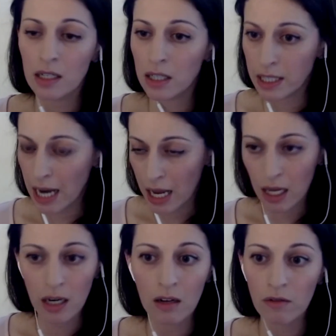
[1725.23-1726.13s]

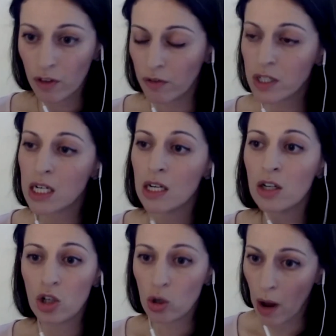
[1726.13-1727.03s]
10,
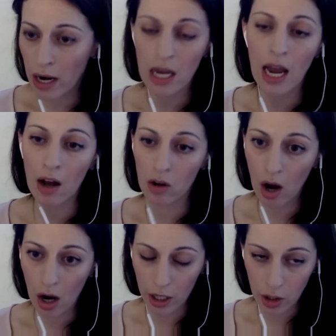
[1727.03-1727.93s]
15, 20
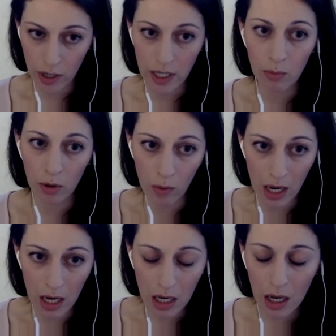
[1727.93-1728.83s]
alcoholic drinks per
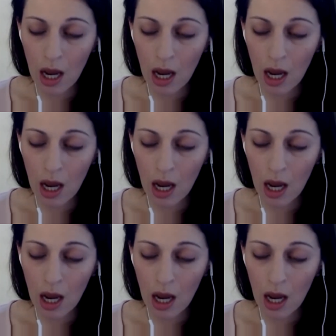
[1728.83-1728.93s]
week,